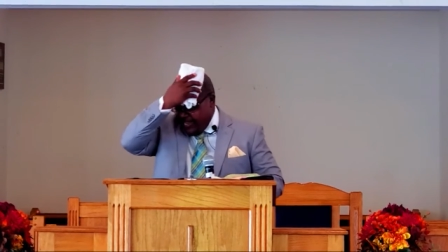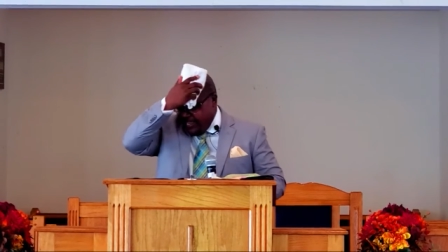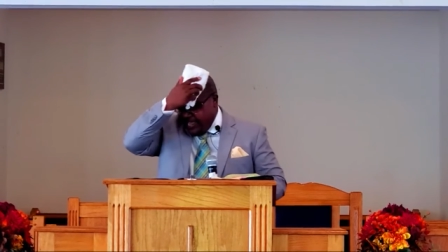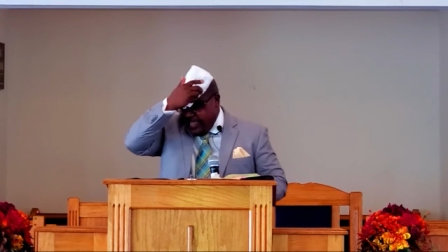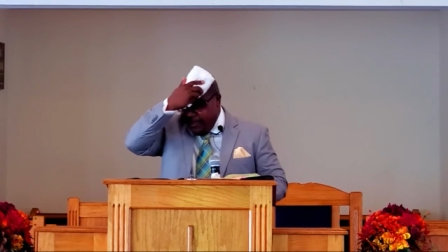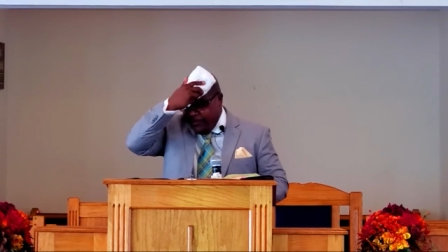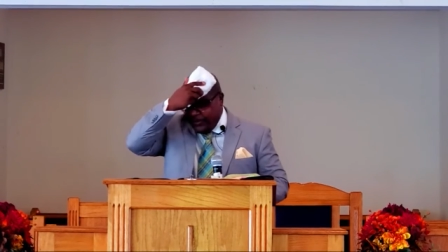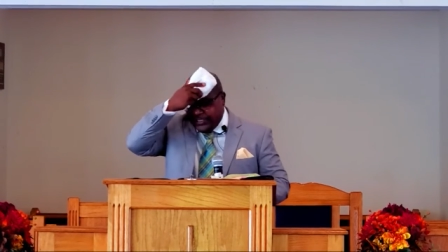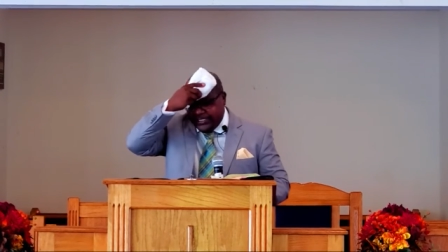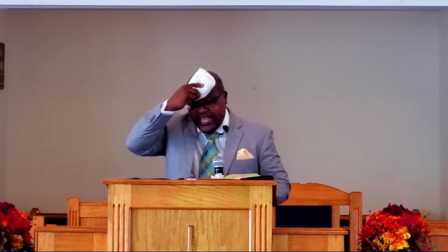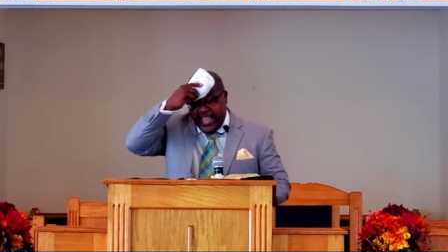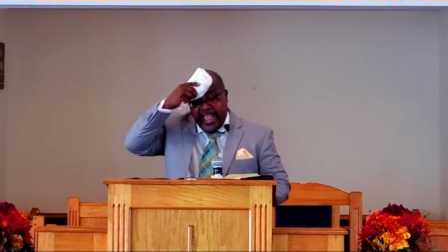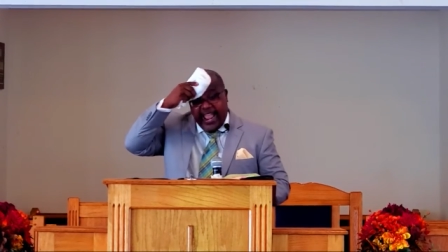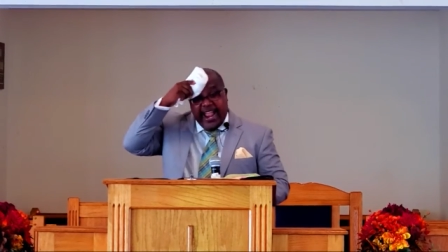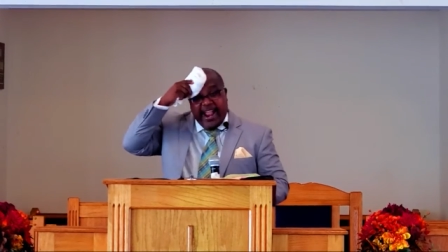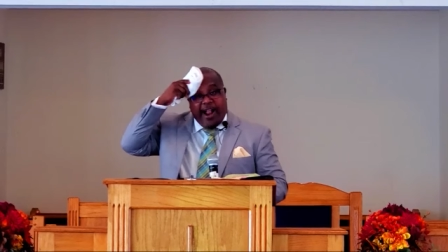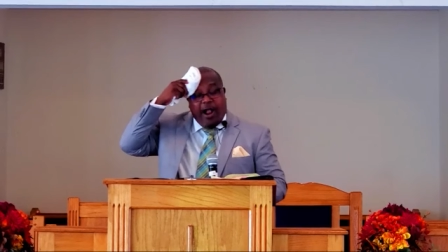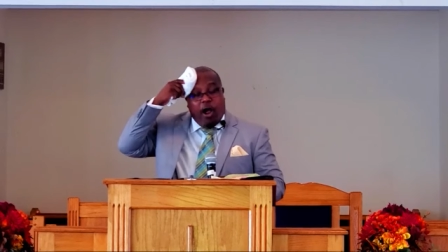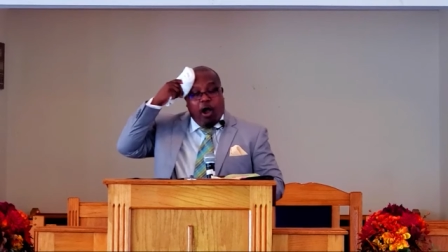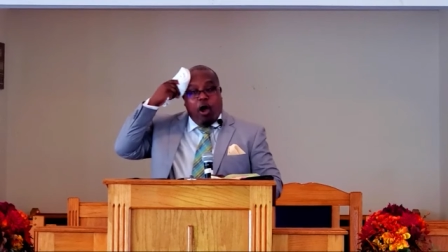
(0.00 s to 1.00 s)
He was
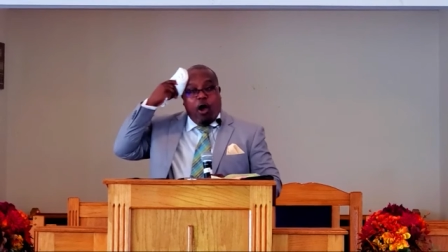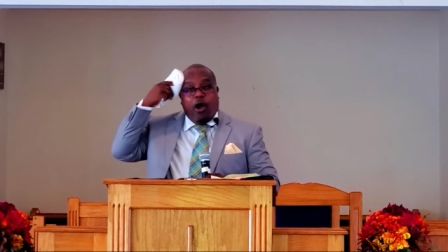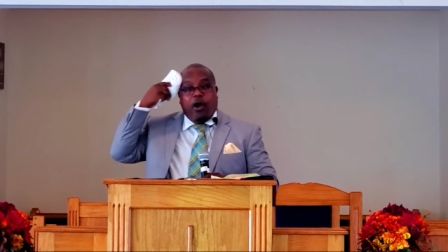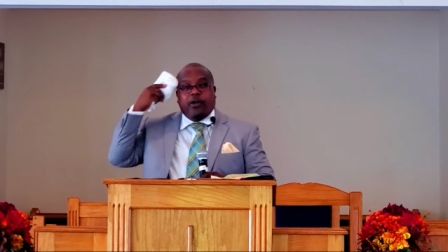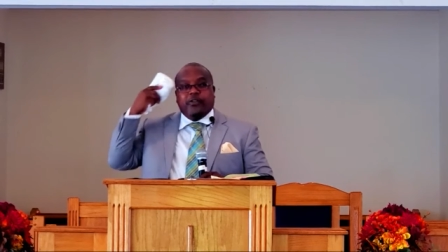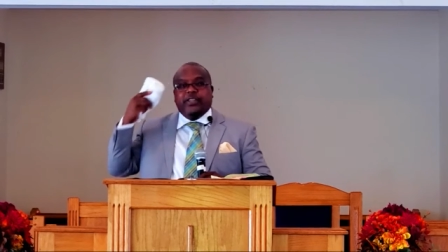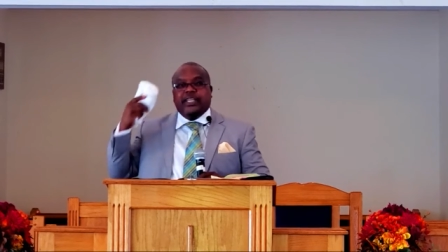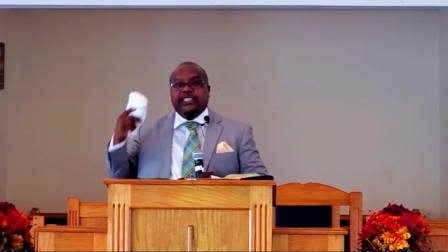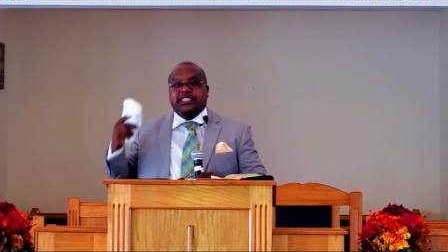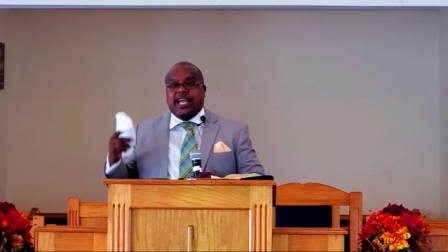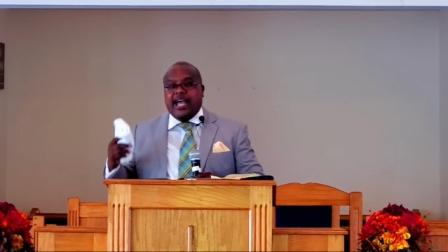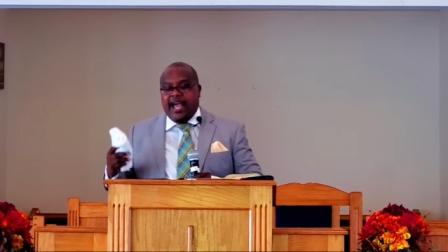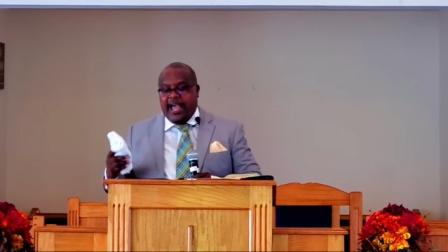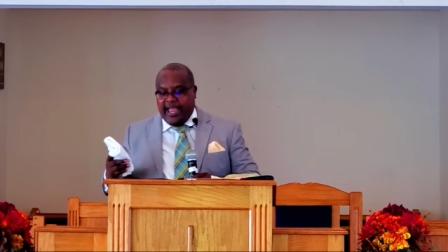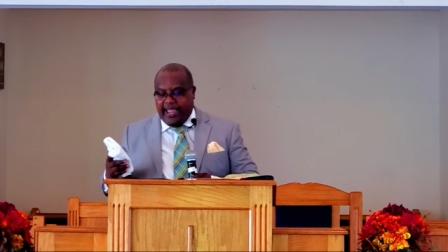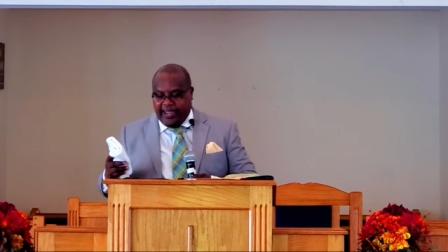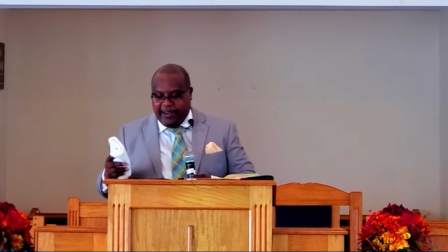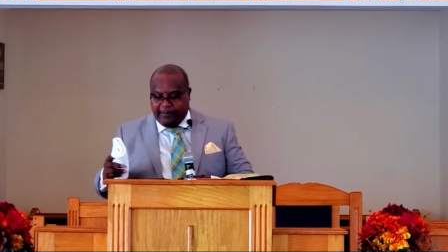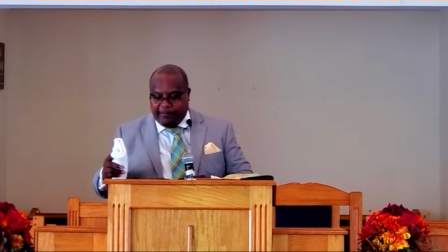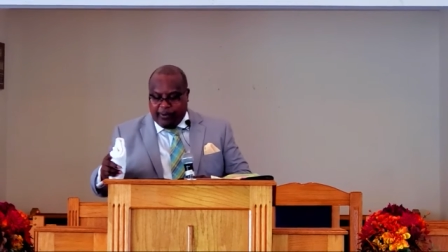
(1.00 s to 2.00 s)
there all the
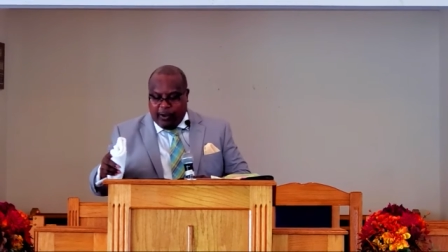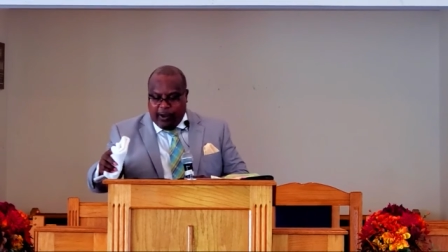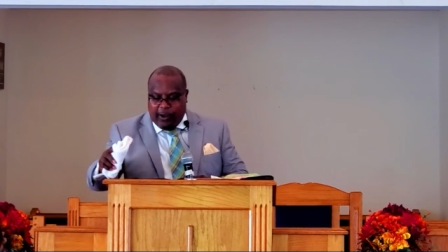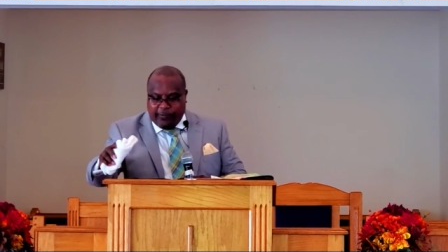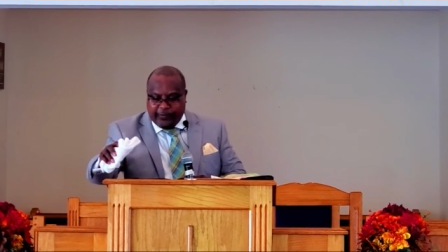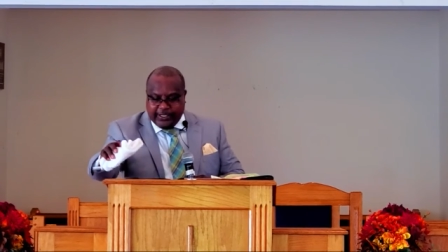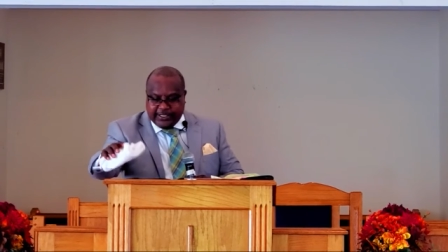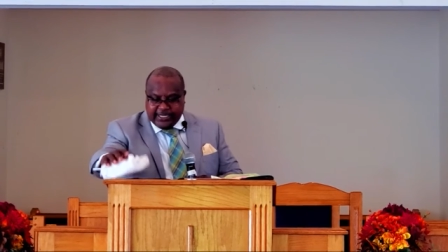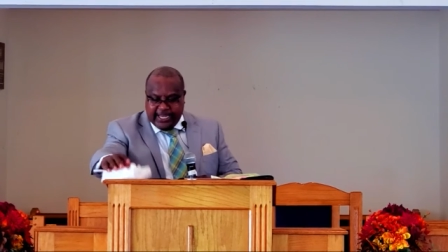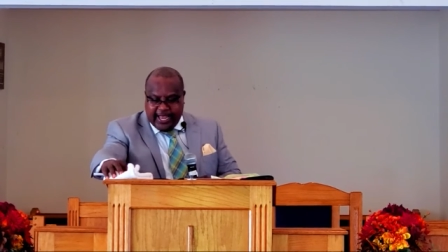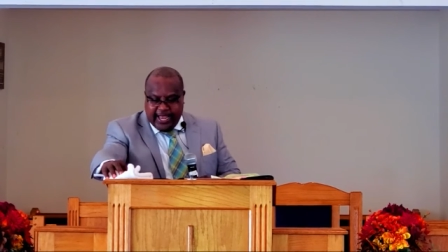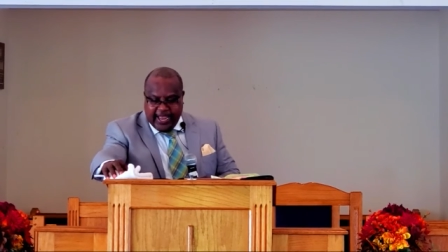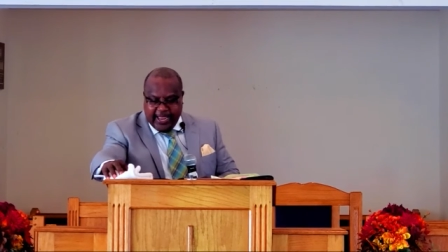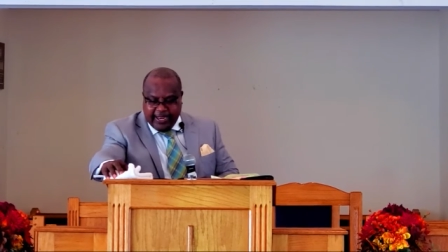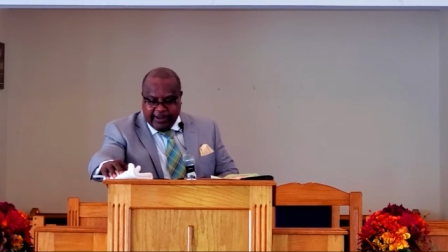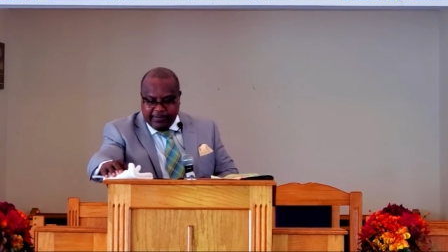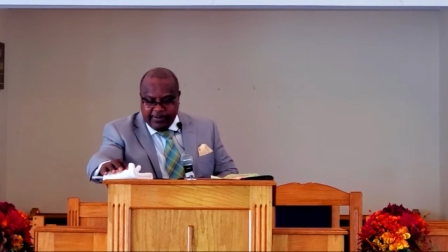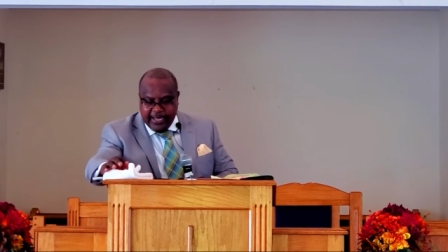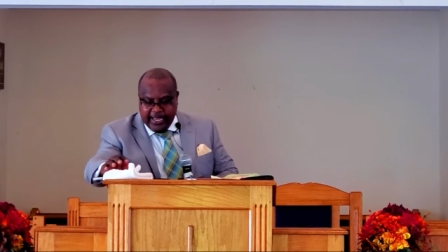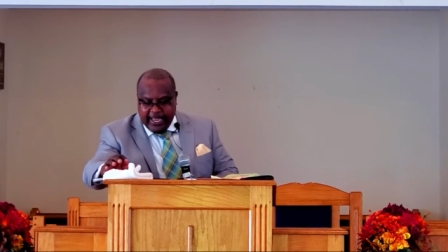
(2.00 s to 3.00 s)
time, all the
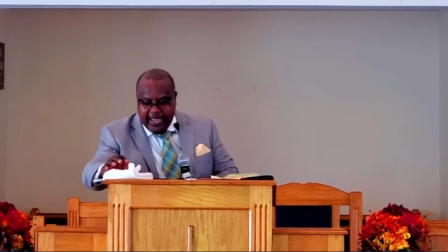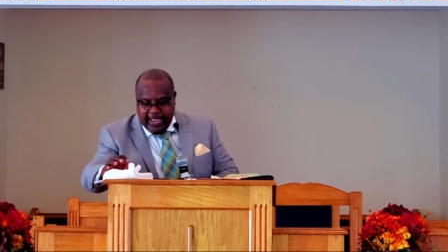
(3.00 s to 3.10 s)
time.